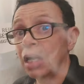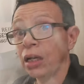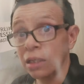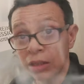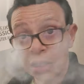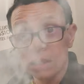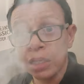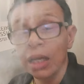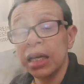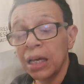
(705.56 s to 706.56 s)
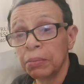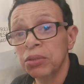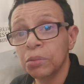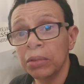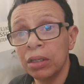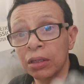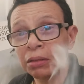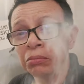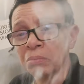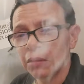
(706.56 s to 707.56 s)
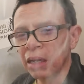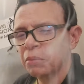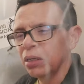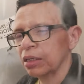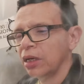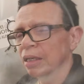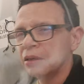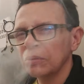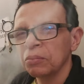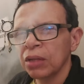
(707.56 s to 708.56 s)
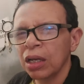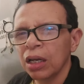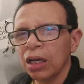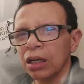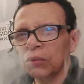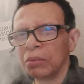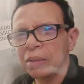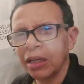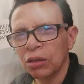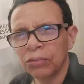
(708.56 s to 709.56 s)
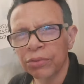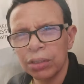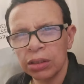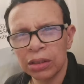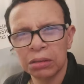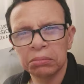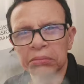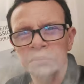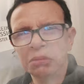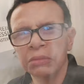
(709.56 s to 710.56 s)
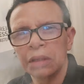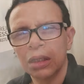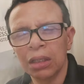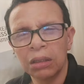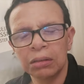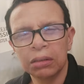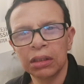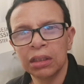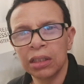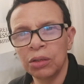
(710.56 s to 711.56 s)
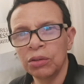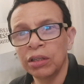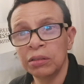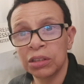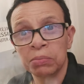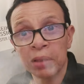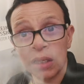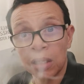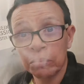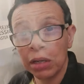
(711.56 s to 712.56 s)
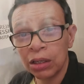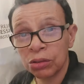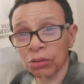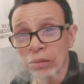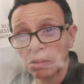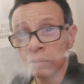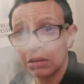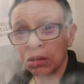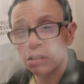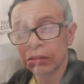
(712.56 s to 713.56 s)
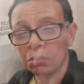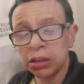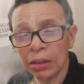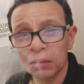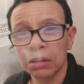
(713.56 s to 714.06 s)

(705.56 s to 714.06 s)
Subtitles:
I can say, it happened to me. I met a guy. We became good friends. He just became manager. Yeah.